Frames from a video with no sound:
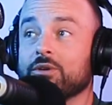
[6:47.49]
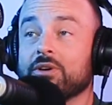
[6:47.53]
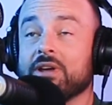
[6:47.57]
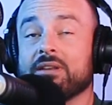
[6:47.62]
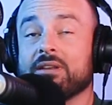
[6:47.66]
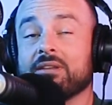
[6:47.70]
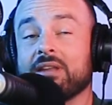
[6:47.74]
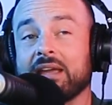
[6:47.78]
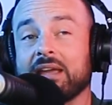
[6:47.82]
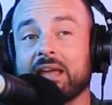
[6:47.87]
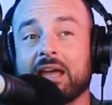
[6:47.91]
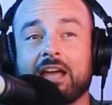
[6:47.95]

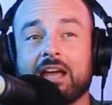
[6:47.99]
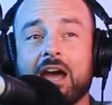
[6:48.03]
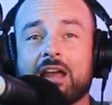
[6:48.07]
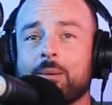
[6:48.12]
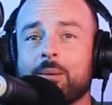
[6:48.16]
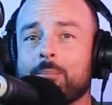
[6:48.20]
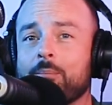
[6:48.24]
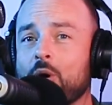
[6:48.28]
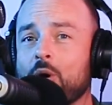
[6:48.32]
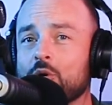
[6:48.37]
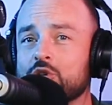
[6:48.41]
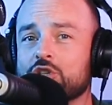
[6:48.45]
And like, I got
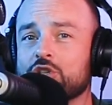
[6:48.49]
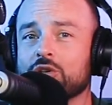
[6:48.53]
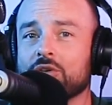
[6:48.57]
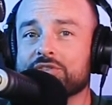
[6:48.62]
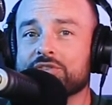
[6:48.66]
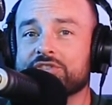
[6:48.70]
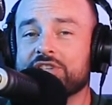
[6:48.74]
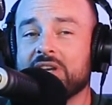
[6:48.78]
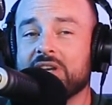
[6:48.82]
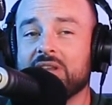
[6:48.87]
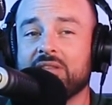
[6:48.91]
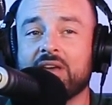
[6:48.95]
emotional
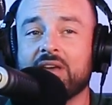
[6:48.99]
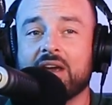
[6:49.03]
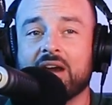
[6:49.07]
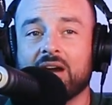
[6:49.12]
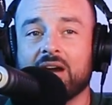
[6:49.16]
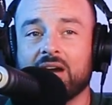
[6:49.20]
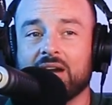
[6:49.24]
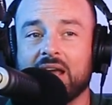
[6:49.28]
sitting there,